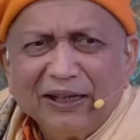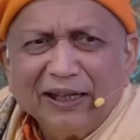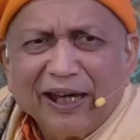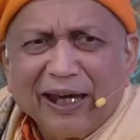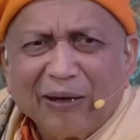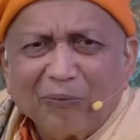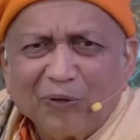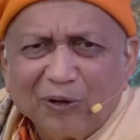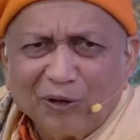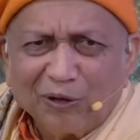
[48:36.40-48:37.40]
he
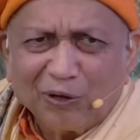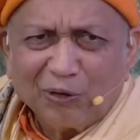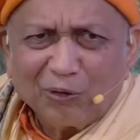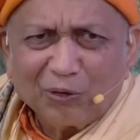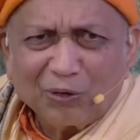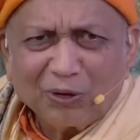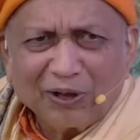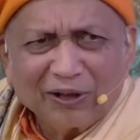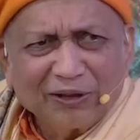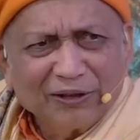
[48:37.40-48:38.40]
came
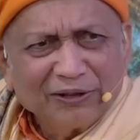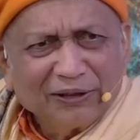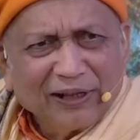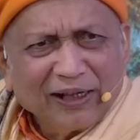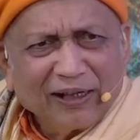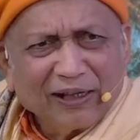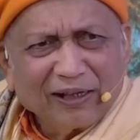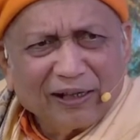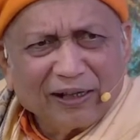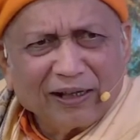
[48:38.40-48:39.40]
to
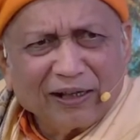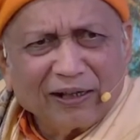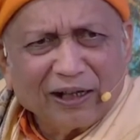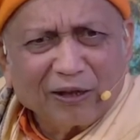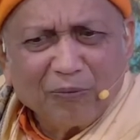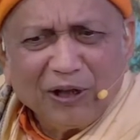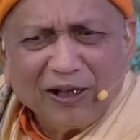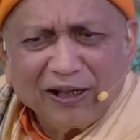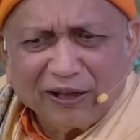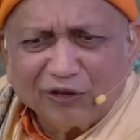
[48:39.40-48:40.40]
a
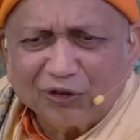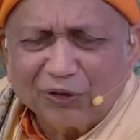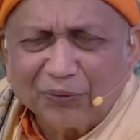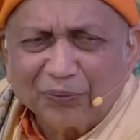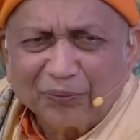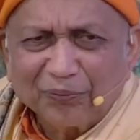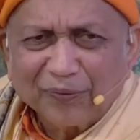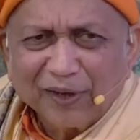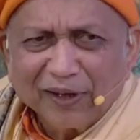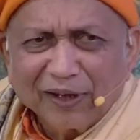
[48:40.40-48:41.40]
hermitage.
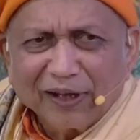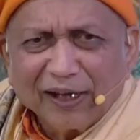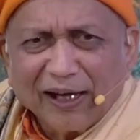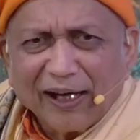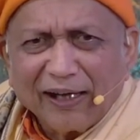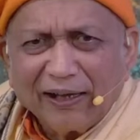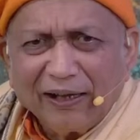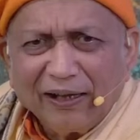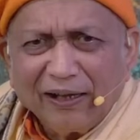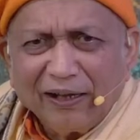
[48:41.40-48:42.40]

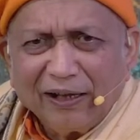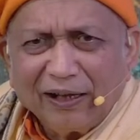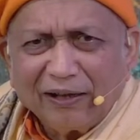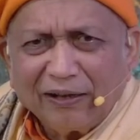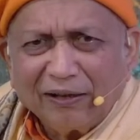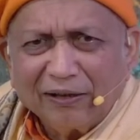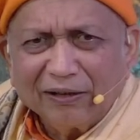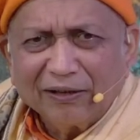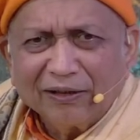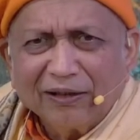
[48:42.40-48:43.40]
And
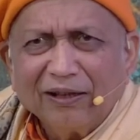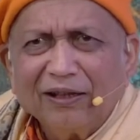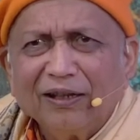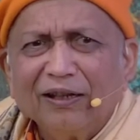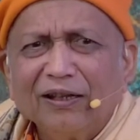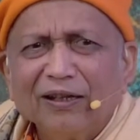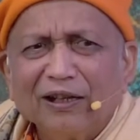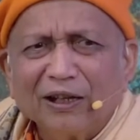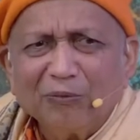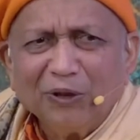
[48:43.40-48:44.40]
then
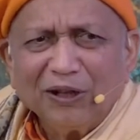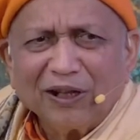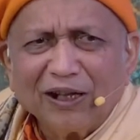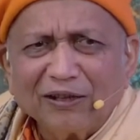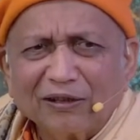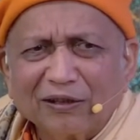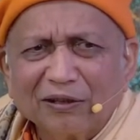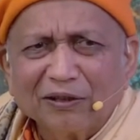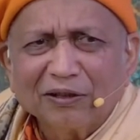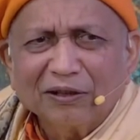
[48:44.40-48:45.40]
the hermit
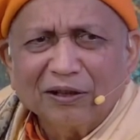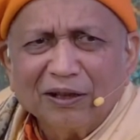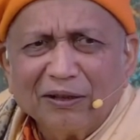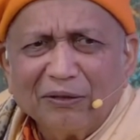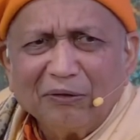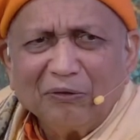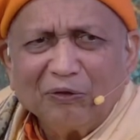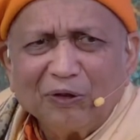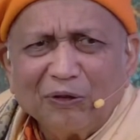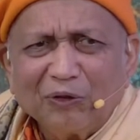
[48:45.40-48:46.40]
asked,
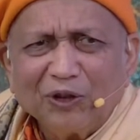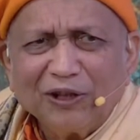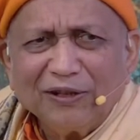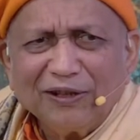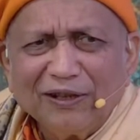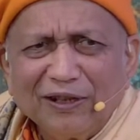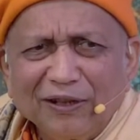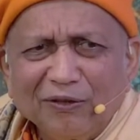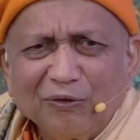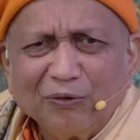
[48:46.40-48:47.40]
uh, What is
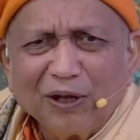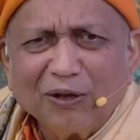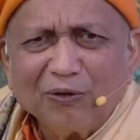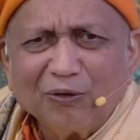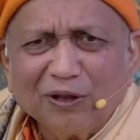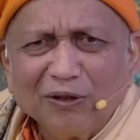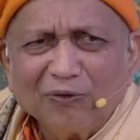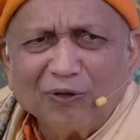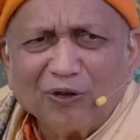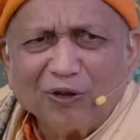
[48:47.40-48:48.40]
it that you are
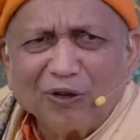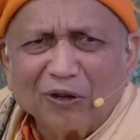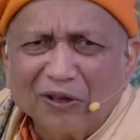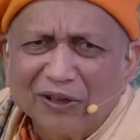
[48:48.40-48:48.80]
looking for?"